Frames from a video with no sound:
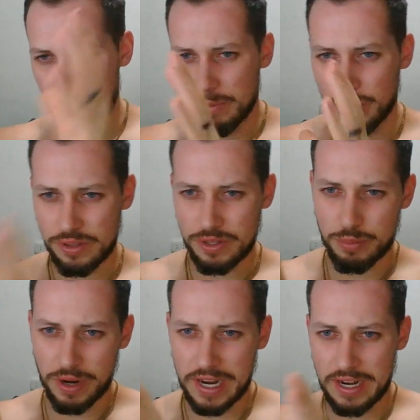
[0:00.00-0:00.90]
put their
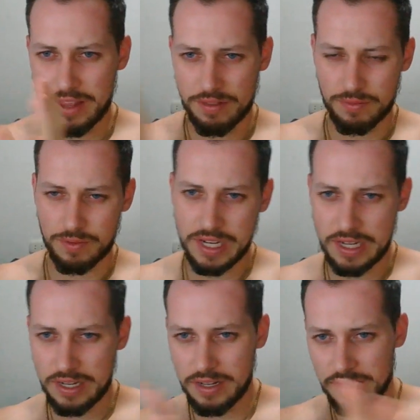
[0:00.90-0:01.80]
brain on
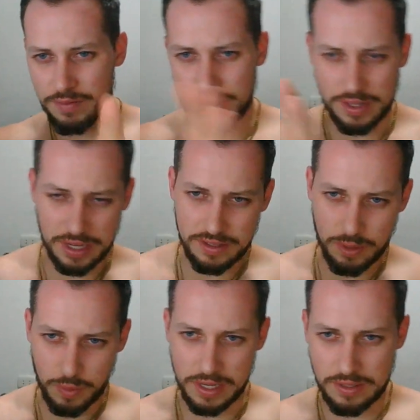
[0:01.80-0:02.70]
three different things at
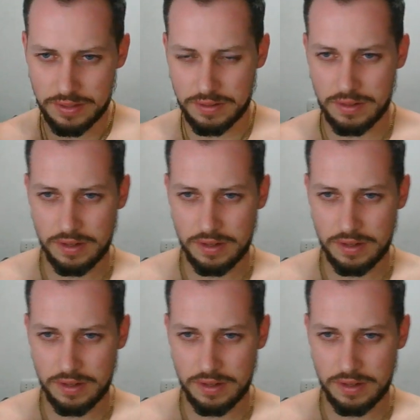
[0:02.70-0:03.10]
once.